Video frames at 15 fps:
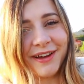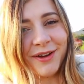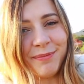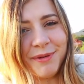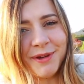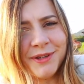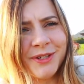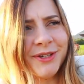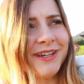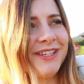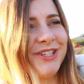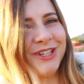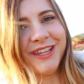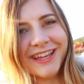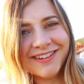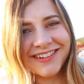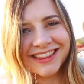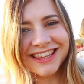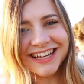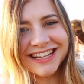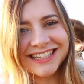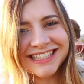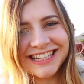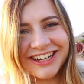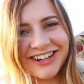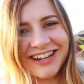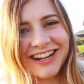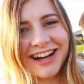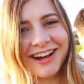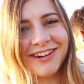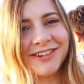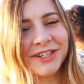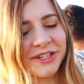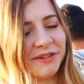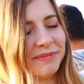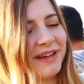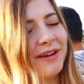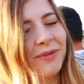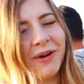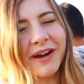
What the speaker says: I hope you enjoyed chilling with us here in Kagoshima.